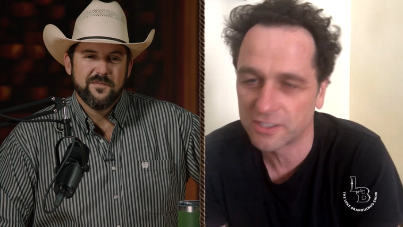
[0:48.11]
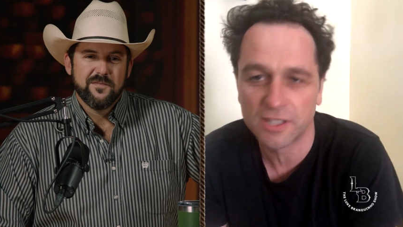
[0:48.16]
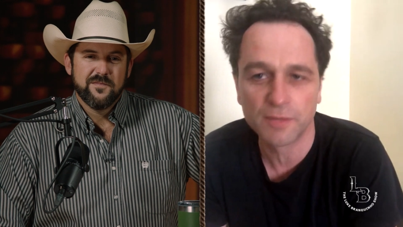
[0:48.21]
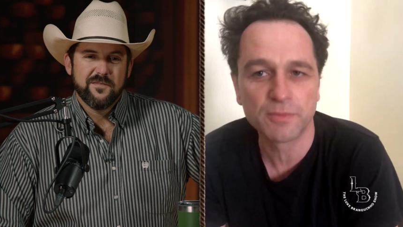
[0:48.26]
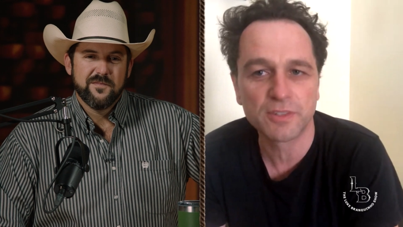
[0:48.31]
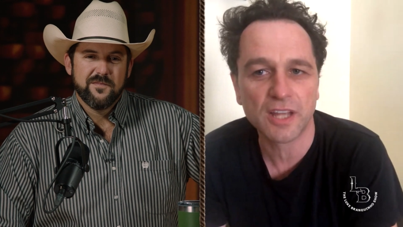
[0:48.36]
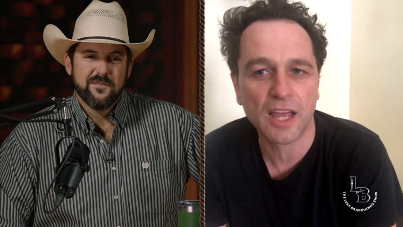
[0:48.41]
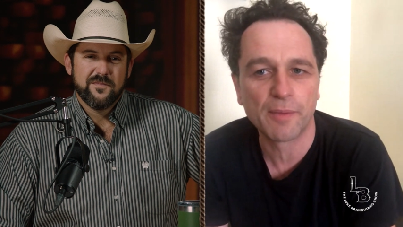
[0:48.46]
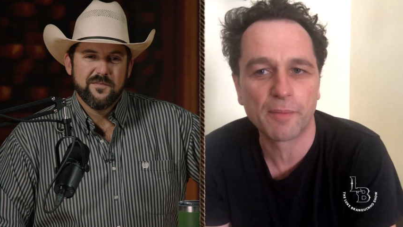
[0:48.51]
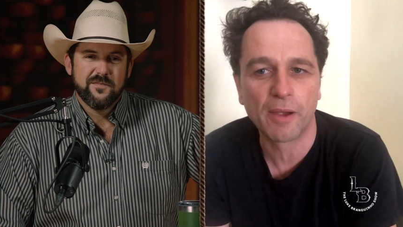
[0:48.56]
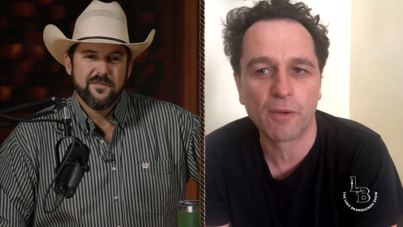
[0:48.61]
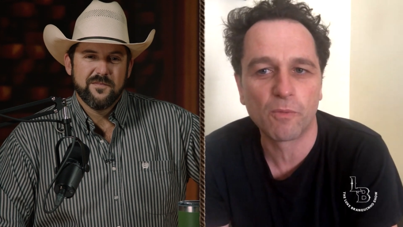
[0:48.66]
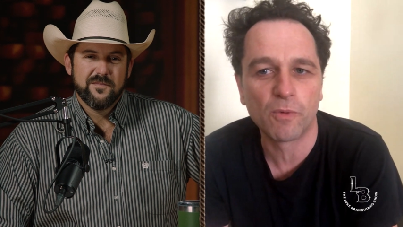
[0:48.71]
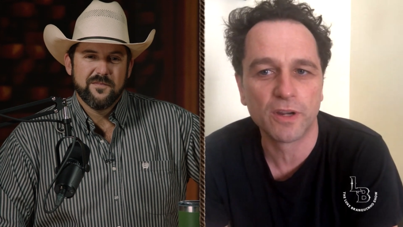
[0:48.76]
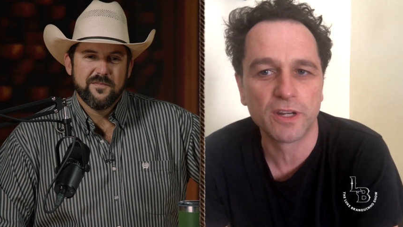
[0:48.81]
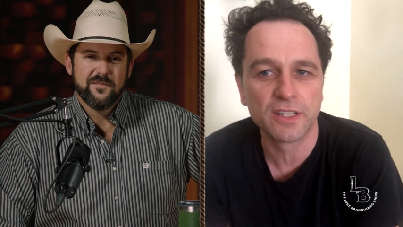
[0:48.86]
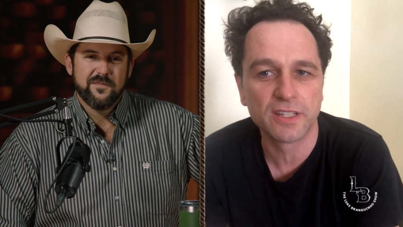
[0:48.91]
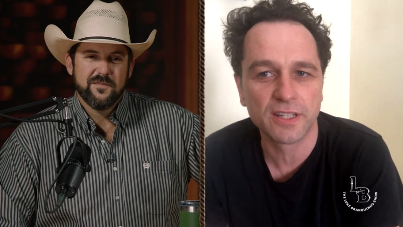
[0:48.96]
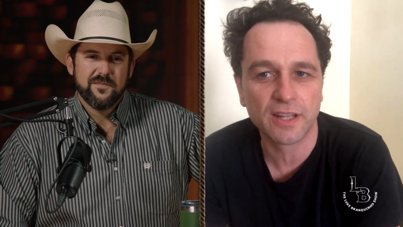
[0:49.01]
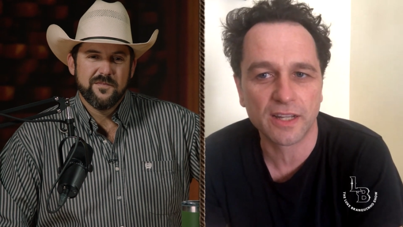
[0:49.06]
Speaker 1: some time, I
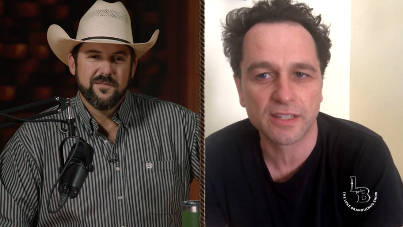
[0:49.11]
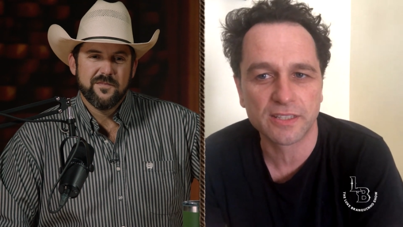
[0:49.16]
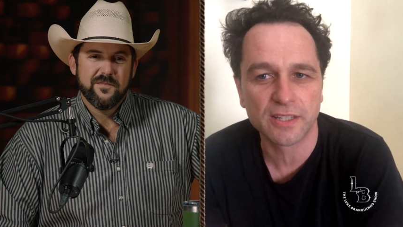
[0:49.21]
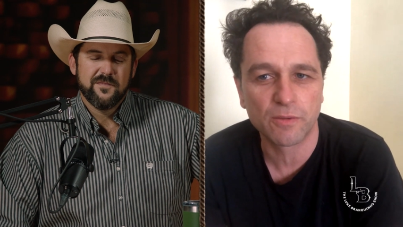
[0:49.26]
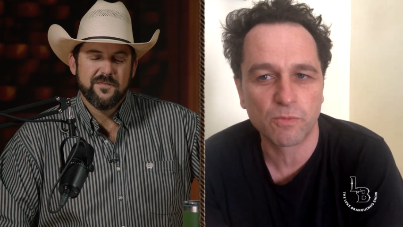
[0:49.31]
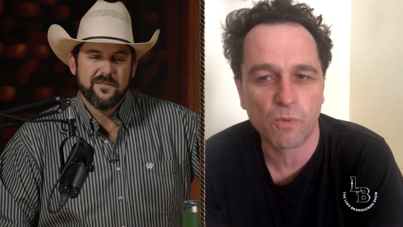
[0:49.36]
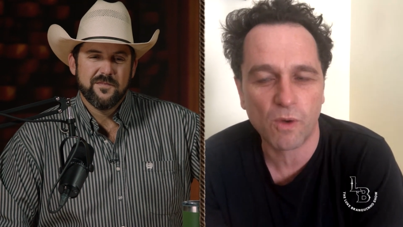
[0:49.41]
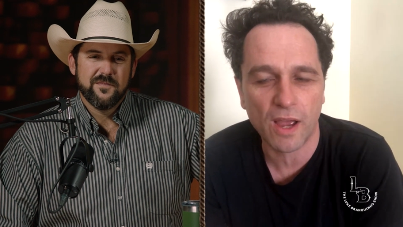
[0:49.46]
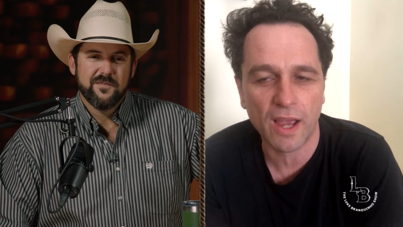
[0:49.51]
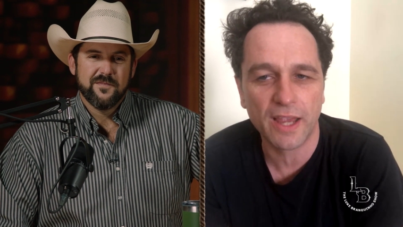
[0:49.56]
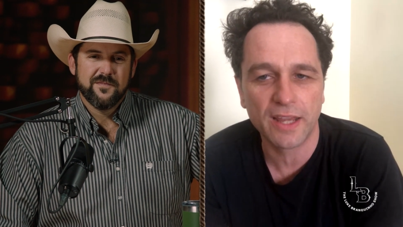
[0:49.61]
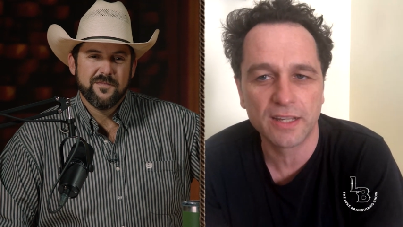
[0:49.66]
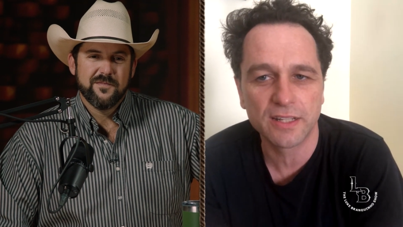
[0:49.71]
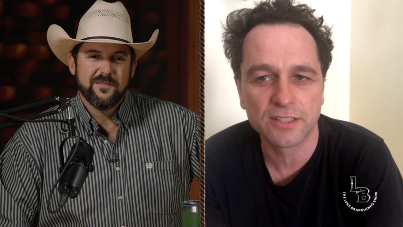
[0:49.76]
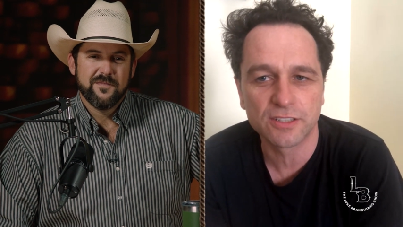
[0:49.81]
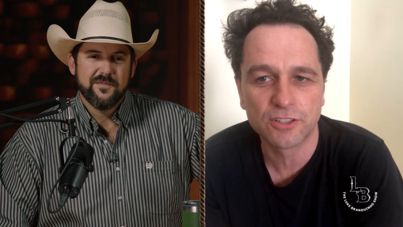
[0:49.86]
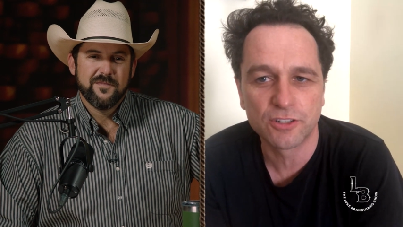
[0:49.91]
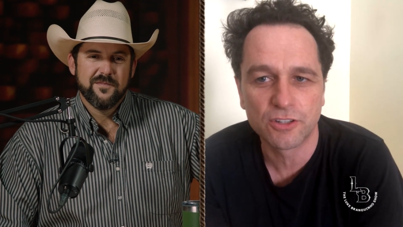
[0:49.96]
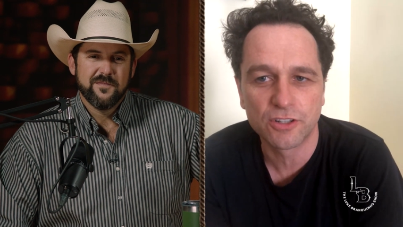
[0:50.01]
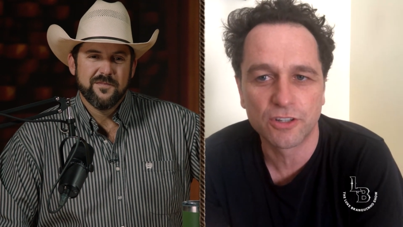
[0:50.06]
wondered, I said, why
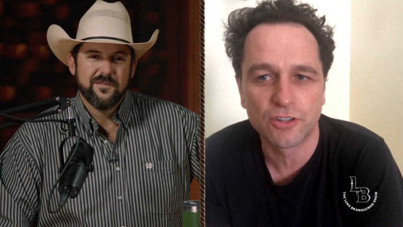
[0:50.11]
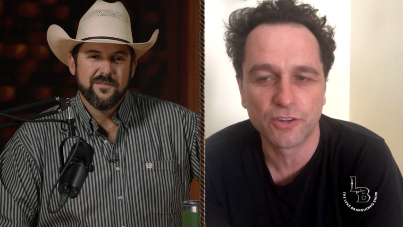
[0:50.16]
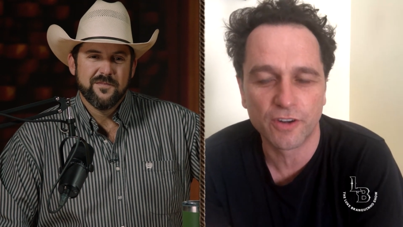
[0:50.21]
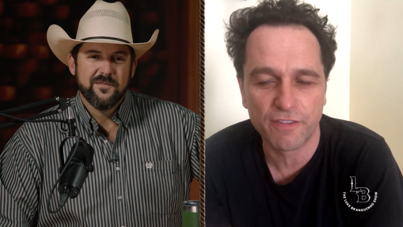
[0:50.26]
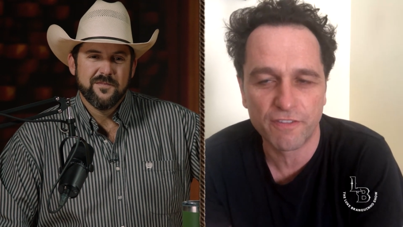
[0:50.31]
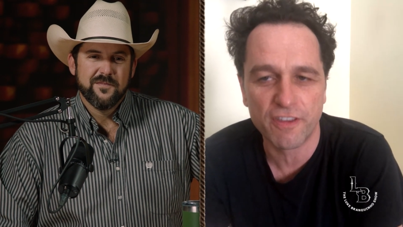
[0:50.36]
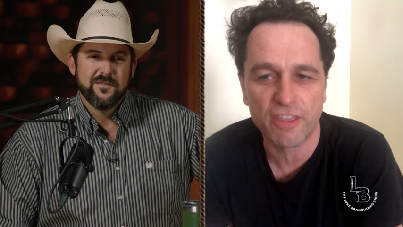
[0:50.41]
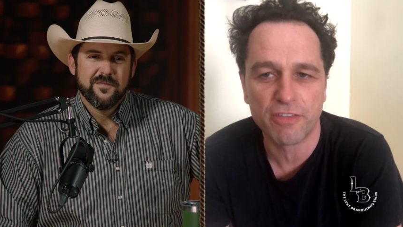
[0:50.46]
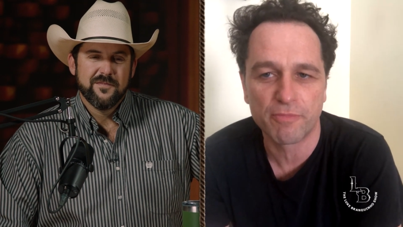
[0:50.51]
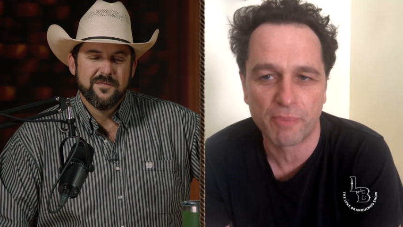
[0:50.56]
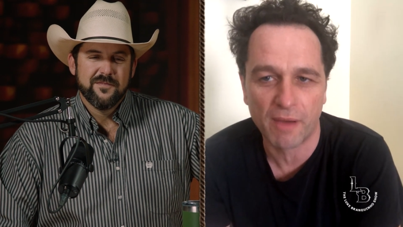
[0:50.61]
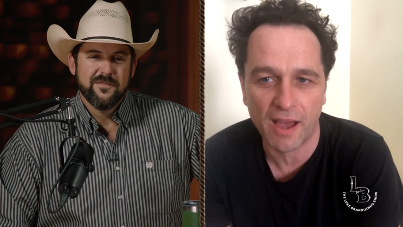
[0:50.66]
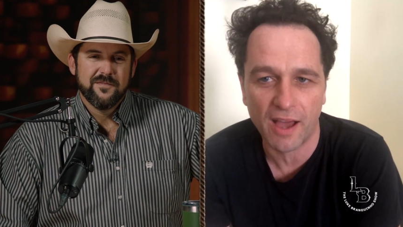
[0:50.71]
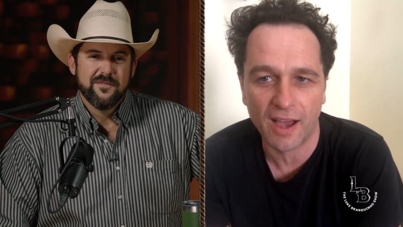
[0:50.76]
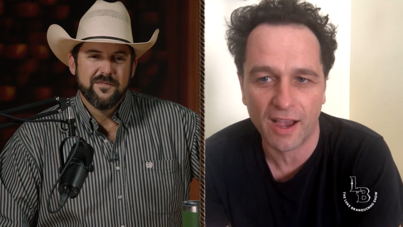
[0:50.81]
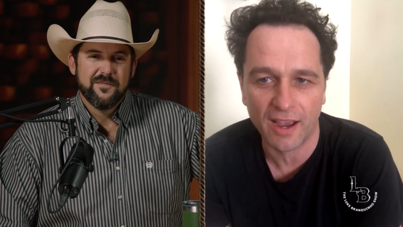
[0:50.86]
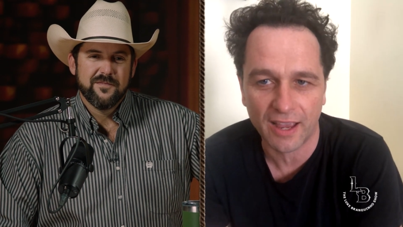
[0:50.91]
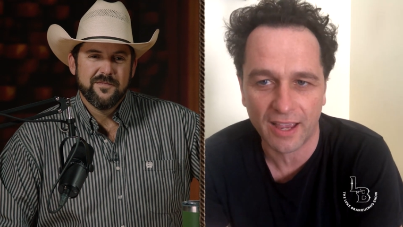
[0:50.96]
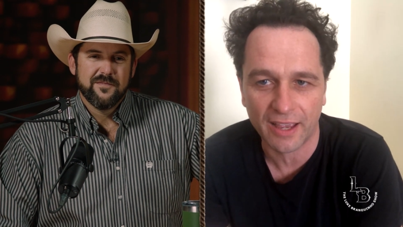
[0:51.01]
does Griffith Park